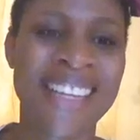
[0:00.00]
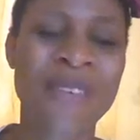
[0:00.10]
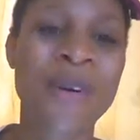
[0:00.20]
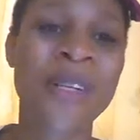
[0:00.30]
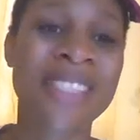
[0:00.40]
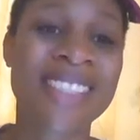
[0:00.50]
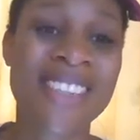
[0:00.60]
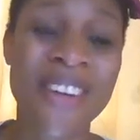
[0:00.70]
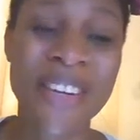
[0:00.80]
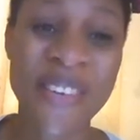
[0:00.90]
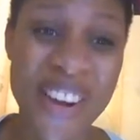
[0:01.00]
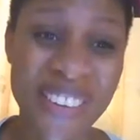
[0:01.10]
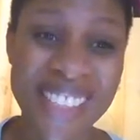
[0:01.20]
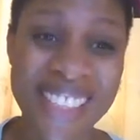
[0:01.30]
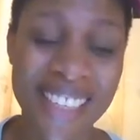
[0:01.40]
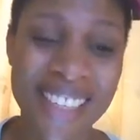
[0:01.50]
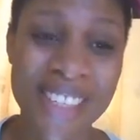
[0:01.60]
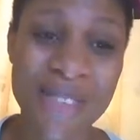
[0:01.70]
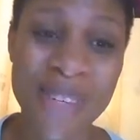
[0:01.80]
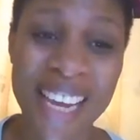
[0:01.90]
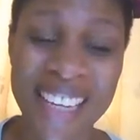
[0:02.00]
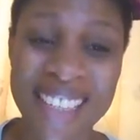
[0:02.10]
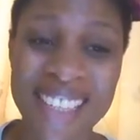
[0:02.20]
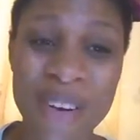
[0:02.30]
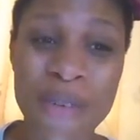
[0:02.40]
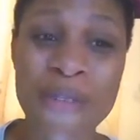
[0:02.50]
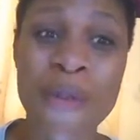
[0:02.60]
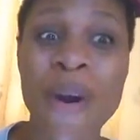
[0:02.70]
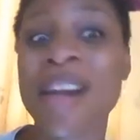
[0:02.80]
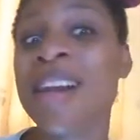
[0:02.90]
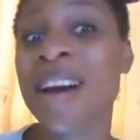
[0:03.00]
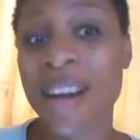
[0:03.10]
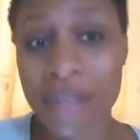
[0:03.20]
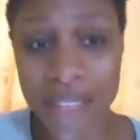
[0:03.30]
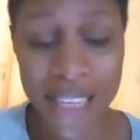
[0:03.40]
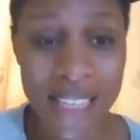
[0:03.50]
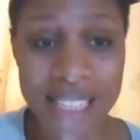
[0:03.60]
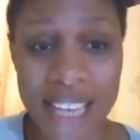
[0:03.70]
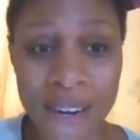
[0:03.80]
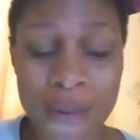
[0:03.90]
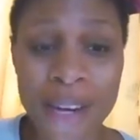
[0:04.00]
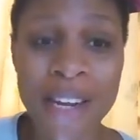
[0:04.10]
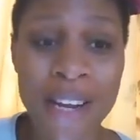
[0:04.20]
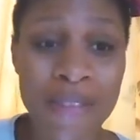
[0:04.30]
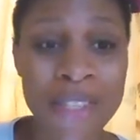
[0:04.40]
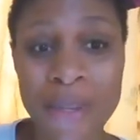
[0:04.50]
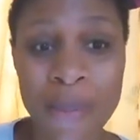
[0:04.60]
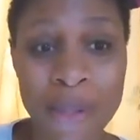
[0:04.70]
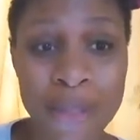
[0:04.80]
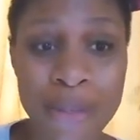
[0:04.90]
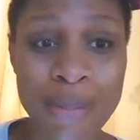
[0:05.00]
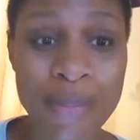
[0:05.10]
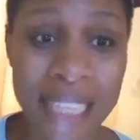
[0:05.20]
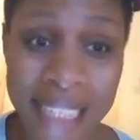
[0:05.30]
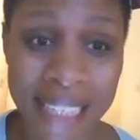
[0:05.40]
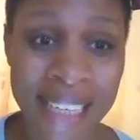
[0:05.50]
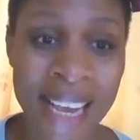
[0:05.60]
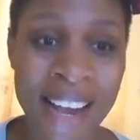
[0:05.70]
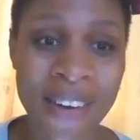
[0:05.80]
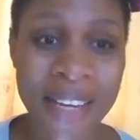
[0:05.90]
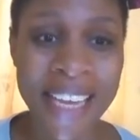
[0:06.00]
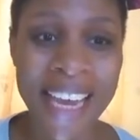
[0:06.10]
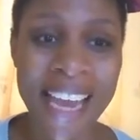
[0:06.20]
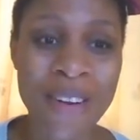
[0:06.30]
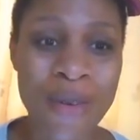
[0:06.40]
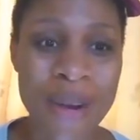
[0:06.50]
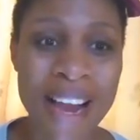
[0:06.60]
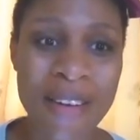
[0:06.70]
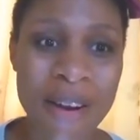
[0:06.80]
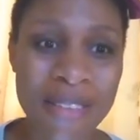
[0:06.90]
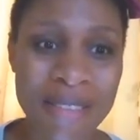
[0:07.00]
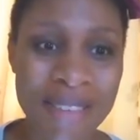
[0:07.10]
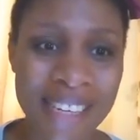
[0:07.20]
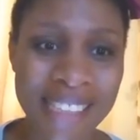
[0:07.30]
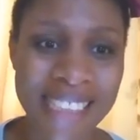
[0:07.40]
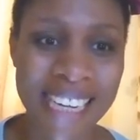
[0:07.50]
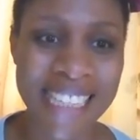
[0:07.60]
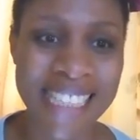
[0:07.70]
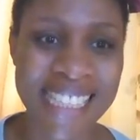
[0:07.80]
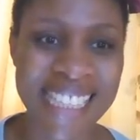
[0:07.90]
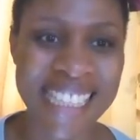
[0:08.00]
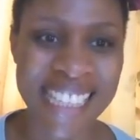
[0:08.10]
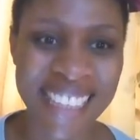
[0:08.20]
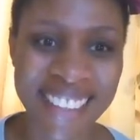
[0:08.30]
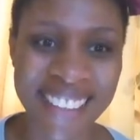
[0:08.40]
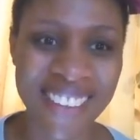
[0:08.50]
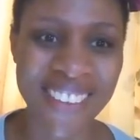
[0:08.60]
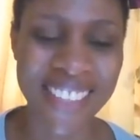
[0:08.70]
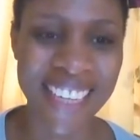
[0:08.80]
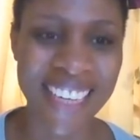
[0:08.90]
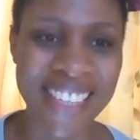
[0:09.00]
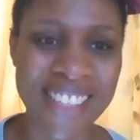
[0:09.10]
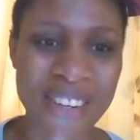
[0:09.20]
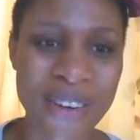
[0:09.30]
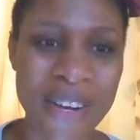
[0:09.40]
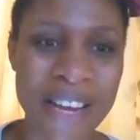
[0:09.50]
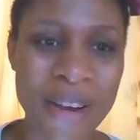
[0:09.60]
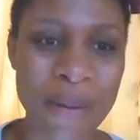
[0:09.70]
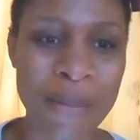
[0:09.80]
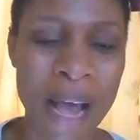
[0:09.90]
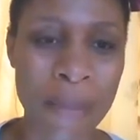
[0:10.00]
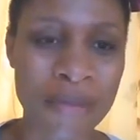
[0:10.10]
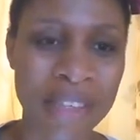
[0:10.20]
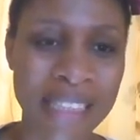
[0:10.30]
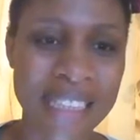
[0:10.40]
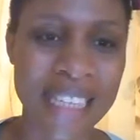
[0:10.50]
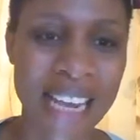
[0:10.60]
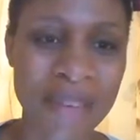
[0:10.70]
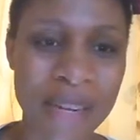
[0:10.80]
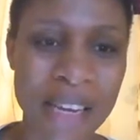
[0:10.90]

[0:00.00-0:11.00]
The world is going around selling its own idea of what love is and what love is supposed to be. Okay, I know we're around the Valentine season. Okay, so um, happy Valentine.